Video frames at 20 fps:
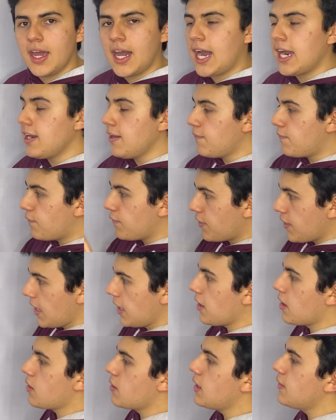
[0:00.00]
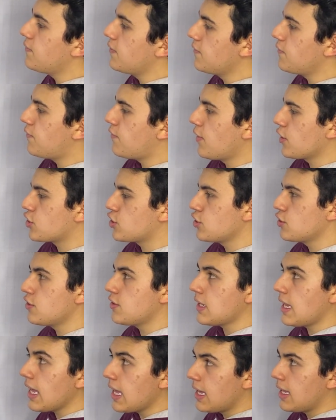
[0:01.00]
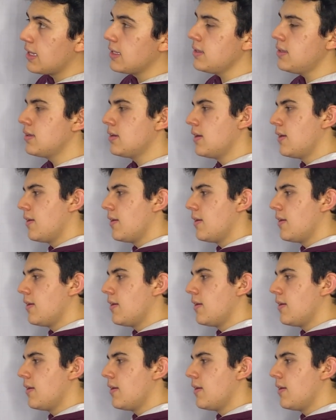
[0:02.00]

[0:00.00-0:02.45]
And if they are even functions and